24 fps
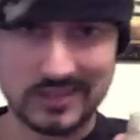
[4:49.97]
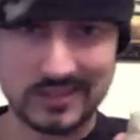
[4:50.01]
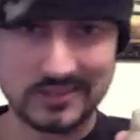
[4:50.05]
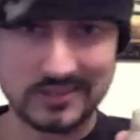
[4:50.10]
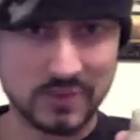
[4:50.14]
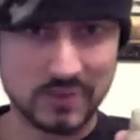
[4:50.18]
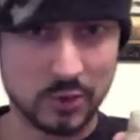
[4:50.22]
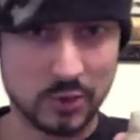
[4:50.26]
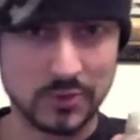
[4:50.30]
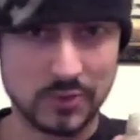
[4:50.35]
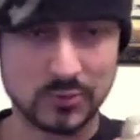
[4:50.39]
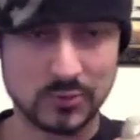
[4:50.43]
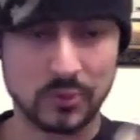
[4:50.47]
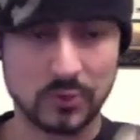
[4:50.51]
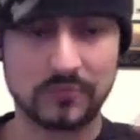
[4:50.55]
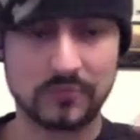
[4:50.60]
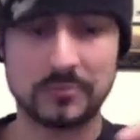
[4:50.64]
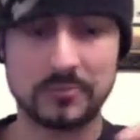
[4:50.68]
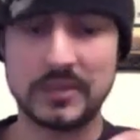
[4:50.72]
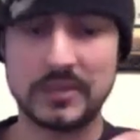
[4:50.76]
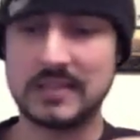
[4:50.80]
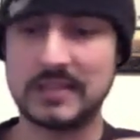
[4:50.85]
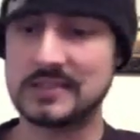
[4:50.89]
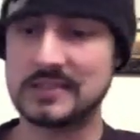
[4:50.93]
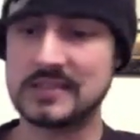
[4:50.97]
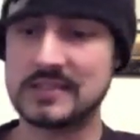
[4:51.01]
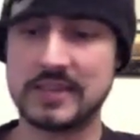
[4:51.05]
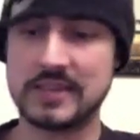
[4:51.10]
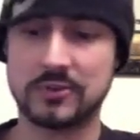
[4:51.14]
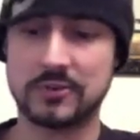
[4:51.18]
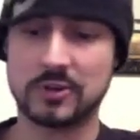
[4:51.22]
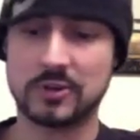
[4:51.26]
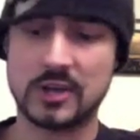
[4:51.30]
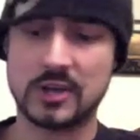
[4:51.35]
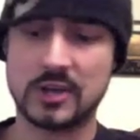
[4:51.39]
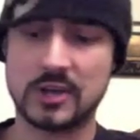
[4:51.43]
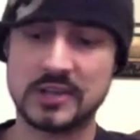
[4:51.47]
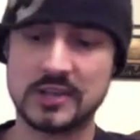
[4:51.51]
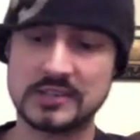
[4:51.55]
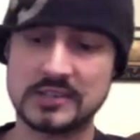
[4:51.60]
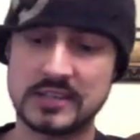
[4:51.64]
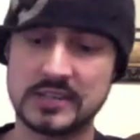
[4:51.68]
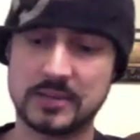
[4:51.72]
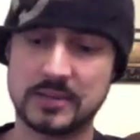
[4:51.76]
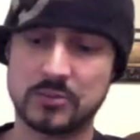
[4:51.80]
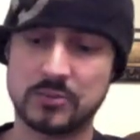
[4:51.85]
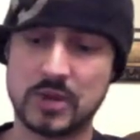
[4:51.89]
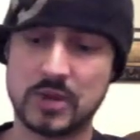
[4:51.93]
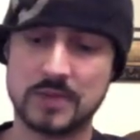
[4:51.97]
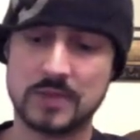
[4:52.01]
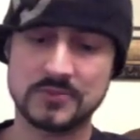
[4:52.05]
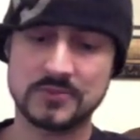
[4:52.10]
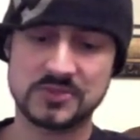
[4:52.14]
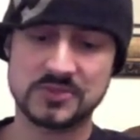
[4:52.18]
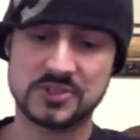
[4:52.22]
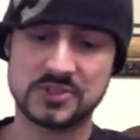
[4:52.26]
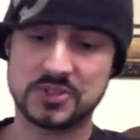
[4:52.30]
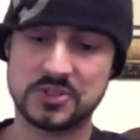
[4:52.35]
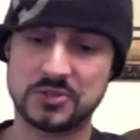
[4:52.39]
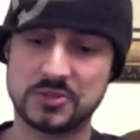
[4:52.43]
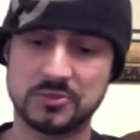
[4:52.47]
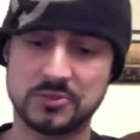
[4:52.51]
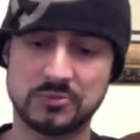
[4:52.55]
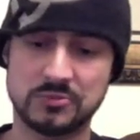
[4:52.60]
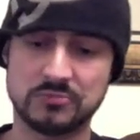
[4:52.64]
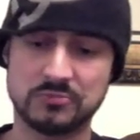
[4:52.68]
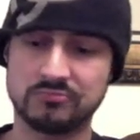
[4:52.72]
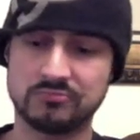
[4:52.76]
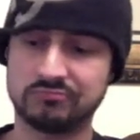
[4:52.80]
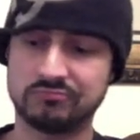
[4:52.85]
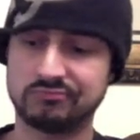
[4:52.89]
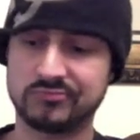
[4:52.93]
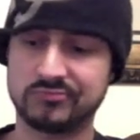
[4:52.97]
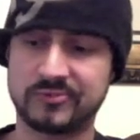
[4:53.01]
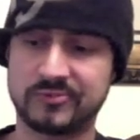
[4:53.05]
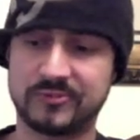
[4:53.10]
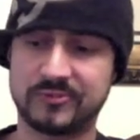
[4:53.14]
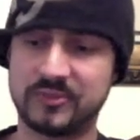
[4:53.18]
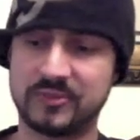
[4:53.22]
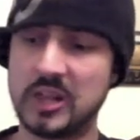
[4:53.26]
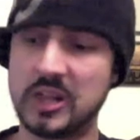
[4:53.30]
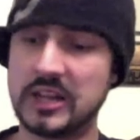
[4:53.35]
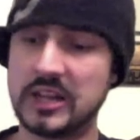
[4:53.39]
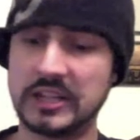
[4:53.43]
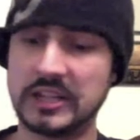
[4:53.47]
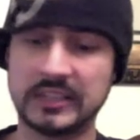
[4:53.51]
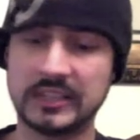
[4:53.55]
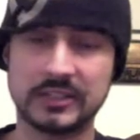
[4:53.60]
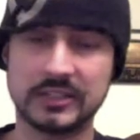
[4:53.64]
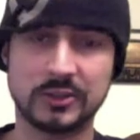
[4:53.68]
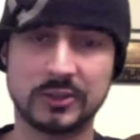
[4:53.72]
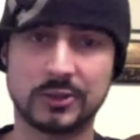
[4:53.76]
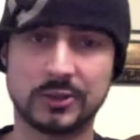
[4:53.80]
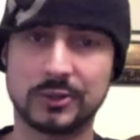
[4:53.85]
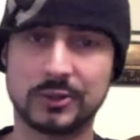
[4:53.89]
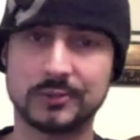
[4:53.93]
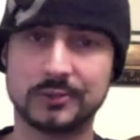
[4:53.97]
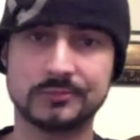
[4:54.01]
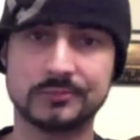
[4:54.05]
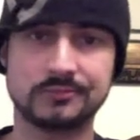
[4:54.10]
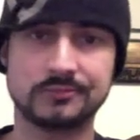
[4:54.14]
It's always worked for me. It's never caused any problems to flooding or